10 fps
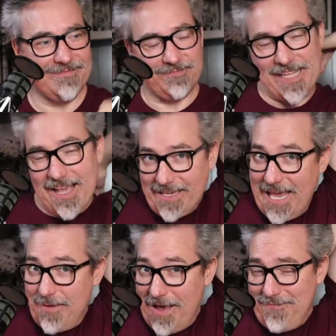yeah,
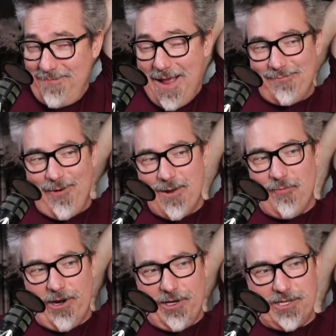Gabe, I've run
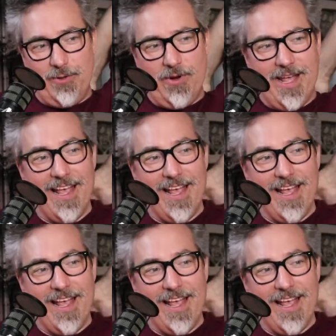1 or 2.